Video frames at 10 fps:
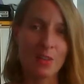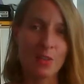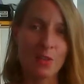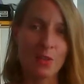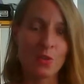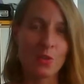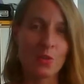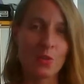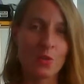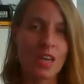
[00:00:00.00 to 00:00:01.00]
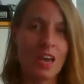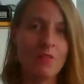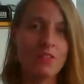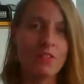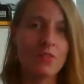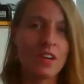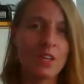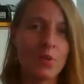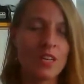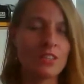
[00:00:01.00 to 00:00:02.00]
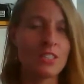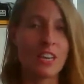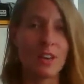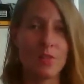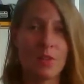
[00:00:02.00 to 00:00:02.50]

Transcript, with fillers: So we have to find a way to get